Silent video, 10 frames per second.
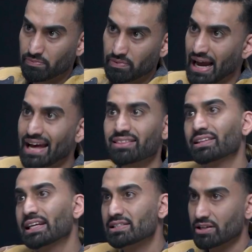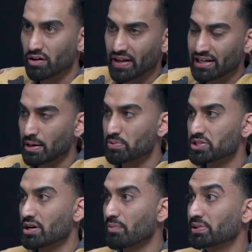athletes and all that type of
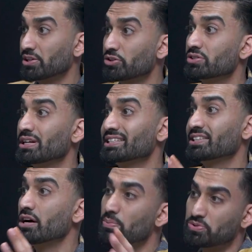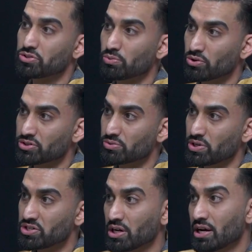stuff. But then there's Synopsis awards,
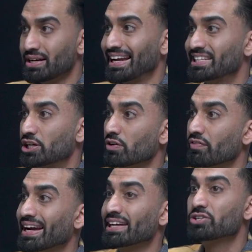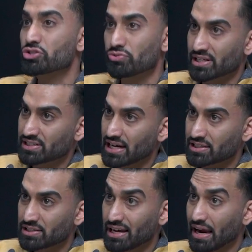which takes care of industry
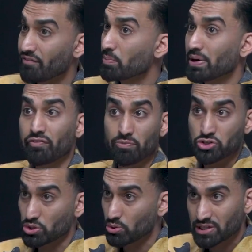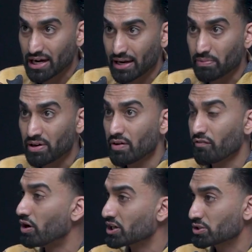execs. Everybody from Showtime,
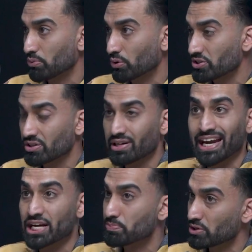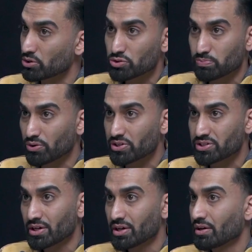Fox Sports, HBO Sports,
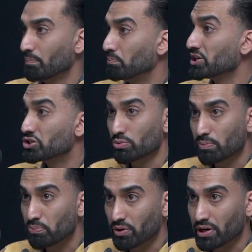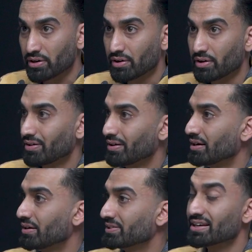Bleacher Report,
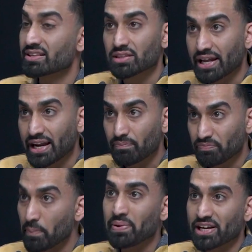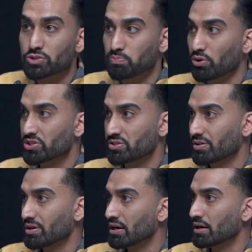The Athletic, the biggest sports
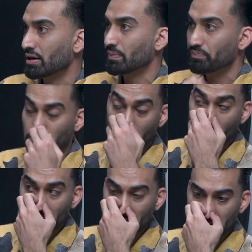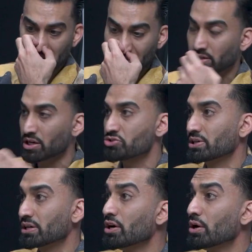properties in the
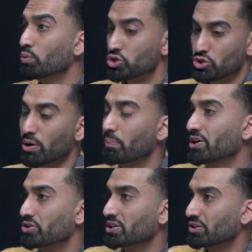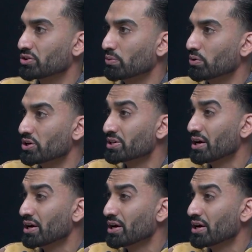country will show up here to get the awards.